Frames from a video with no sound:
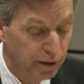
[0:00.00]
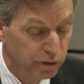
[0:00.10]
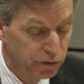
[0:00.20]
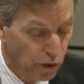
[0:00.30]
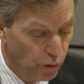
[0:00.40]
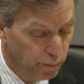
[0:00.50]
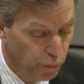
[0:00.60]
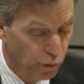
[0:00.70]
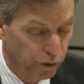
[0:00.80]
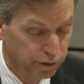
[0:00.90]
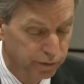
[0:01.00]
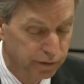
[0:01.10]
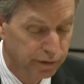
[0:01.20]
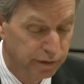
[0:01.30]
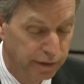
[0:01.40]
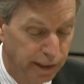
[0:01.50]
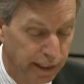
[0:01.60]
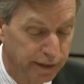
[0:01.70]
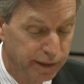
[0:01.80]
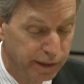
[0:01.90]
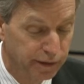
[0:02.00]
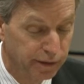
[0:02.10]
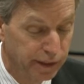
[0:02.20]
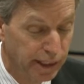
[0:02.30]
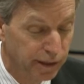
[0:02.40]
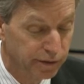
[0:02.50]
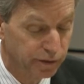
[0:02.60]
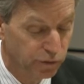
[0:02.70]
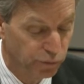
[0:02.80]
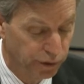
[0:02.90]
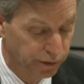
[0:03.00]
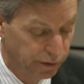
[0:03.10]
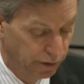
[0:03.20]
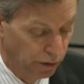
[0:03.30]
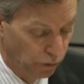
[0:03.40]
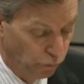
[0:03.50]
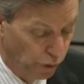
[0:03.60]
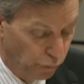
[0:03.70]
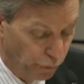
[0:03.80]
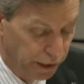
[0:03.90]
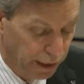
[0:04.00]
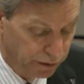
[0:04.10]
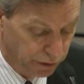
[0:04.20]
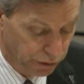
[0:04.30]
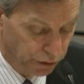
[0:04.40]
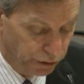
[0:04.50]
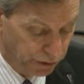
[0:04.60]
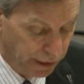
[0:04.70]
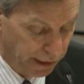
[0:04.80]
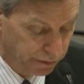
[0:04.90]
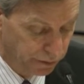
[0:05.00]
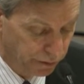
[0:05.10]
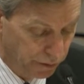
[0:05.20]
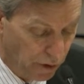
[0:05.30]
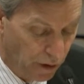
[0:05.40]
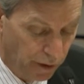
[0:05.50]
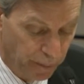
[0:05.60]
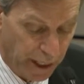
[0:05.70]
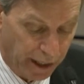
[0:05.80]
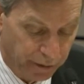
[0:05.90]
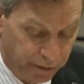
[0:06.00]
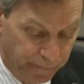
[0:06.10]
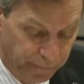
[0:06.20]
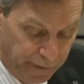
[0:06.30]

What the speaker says: so important and deal in essence with what we as a Judicial Council are all about,